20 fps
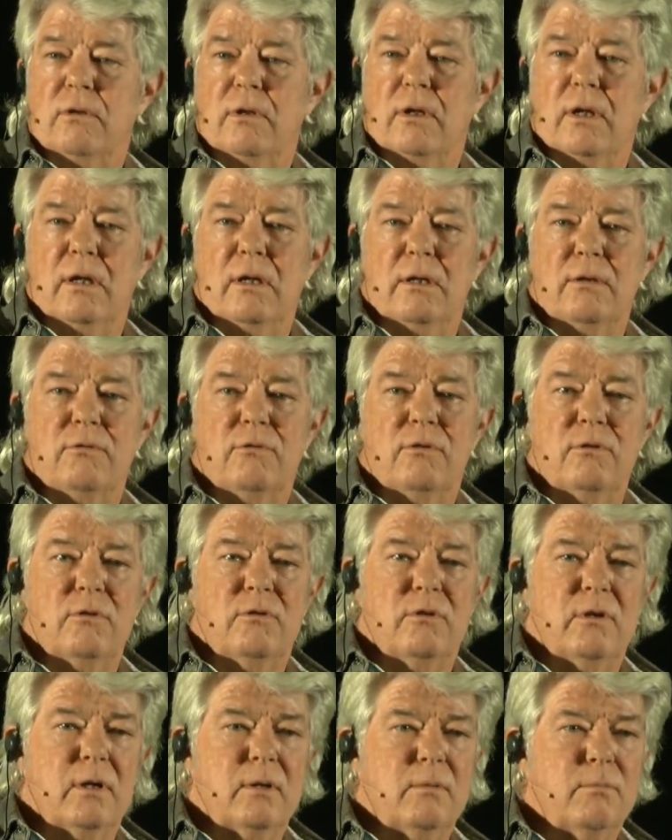And she
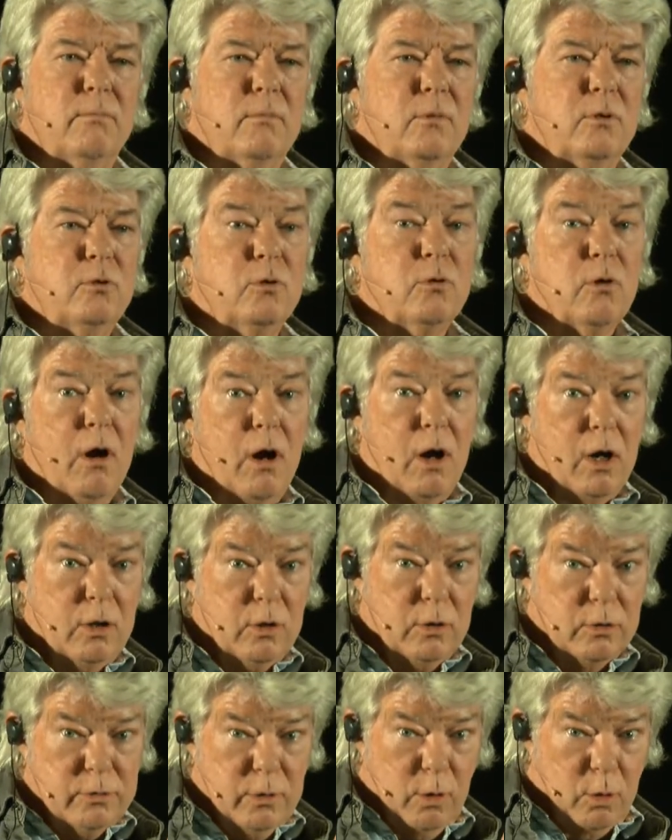said, "Your
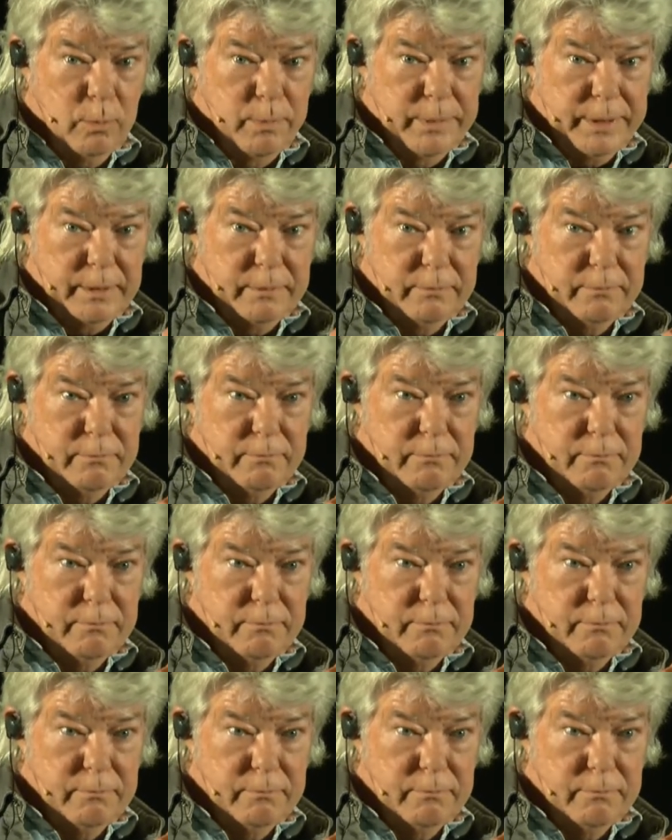uncle told me.